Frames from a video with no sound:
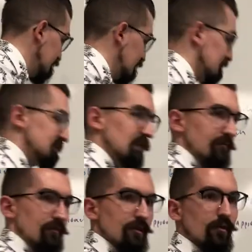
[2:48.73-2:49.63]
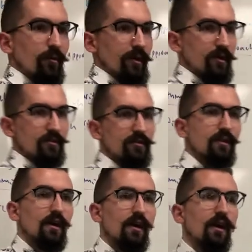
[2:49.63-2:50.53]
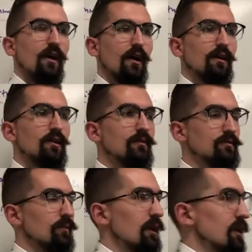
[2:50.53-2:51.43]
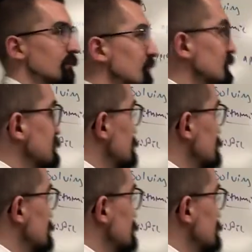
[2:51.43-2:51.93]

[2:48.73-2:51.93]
and it's definitely the quickest. Uh, and here's why. This